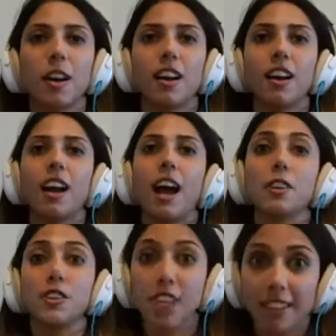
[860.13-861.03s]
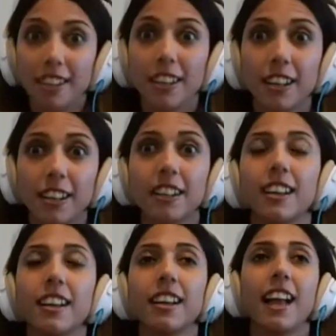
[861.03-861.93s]
our gender,
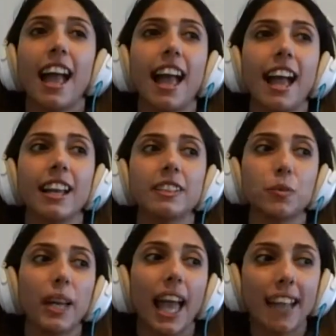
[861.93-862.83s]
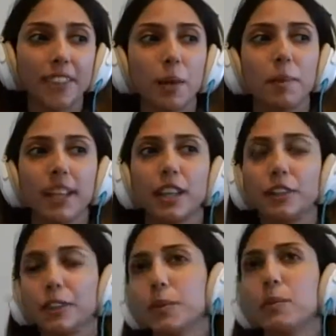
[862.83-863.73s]
and we end up in a
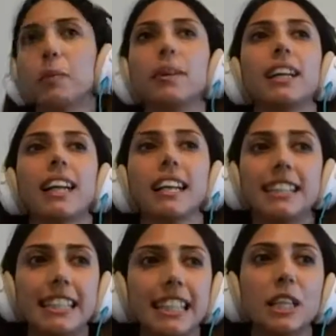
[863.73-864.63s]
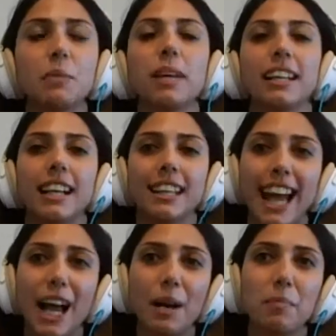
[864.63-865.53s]
group, in a team, in a
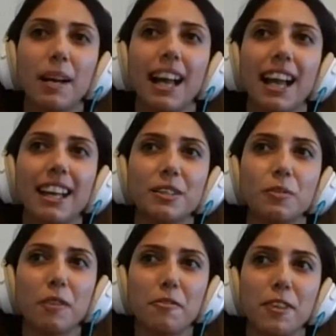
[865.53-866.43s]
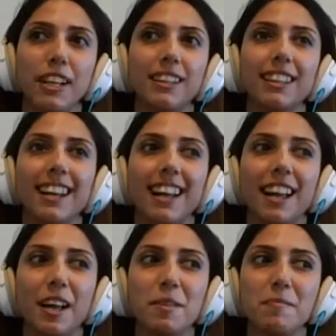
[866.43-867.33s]
lab, and we feel
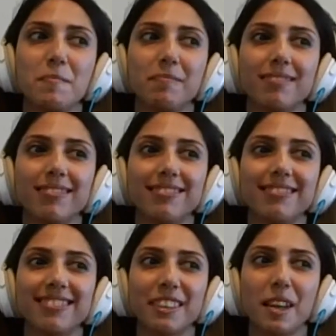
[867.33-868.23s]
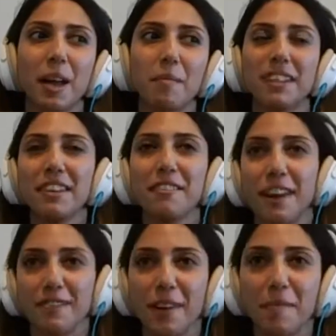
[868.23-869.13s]
a bit
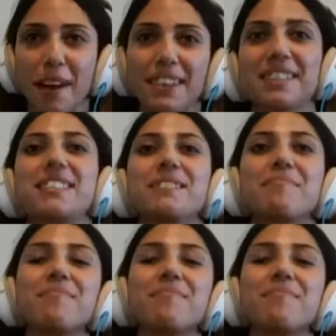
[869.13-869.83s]
different from others.